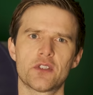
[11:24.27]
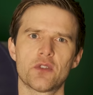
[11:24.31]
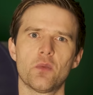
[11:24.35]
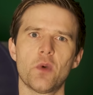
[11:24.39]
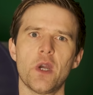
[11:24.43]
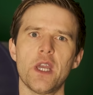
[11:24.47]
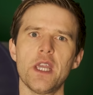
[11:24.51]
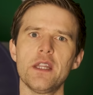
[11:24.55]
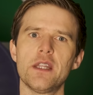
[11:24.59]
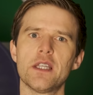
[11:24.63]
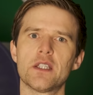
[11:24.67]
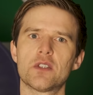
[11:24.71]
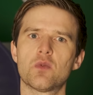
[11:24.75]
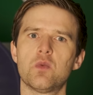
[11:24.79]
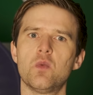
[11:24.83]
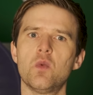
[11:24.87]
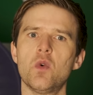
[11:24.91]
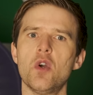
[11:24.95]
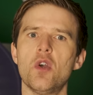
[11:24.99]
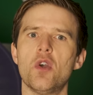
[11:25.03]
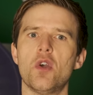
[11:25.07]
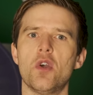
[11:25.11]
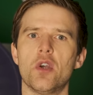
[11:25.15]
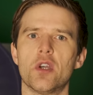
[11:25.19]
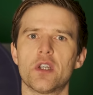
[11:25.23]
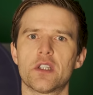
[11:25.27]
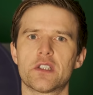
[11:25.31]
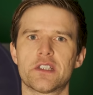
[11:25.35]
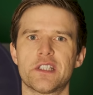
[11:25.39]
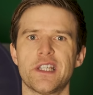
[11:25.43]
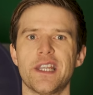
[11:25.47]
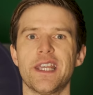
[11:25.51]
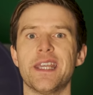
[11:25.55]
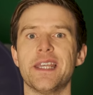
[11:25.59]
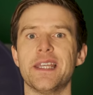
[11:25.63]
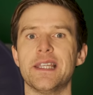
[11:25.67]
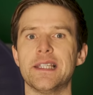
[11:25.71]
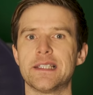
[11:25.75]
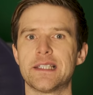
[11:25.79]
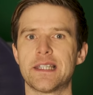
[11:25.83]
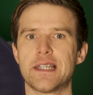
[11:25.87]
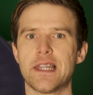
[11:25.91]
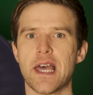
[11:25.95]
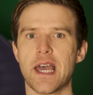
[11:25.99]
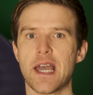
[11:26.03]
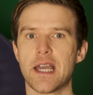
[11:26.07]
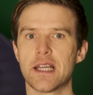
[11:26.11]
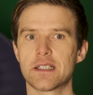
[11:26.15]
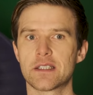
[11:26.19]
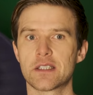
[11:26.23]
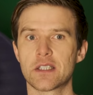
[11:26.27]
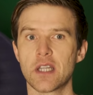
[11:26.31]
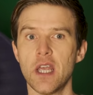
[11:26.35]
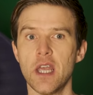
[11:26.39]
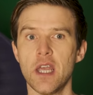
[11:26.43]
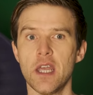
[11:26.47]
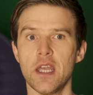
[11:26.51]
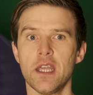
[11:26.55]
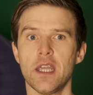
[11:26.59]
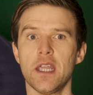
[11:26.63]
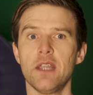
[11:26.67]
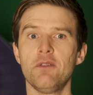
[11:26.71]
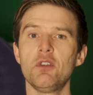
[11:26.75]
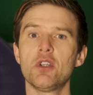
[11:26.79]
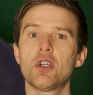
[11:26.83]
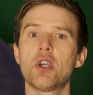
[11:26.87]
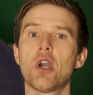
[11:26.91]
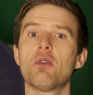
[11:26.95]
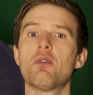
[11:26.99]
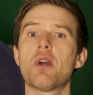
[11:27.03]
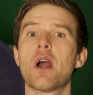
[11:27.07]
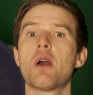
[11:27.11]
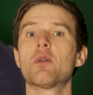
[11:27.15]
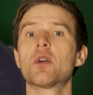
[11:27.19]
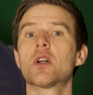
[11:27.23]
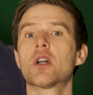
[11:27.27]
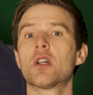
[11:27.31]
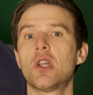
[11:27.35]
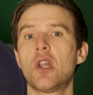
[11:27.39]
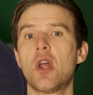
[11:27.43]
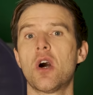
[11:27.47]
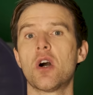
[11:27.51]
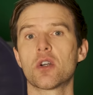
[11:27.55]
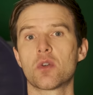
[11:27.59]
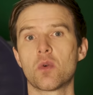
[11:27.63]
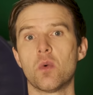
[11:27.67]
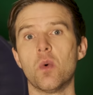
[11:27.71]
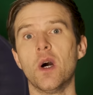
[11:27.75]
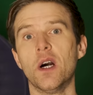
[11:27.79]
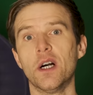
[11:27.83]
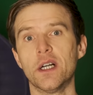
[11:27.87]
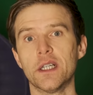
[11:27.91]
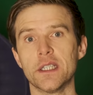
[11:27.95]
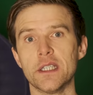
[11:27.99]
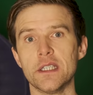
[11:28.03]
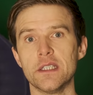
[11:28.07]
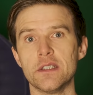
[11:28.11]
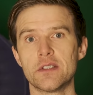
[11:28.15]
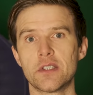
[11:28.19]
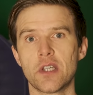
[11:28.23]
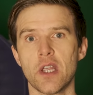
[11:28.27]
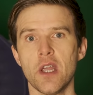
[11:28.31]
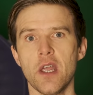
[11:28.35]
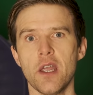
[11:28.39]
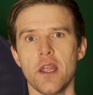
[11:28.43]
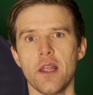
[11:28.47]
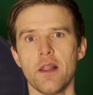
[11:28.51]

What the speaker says: the way this works is that if you go around clockwise,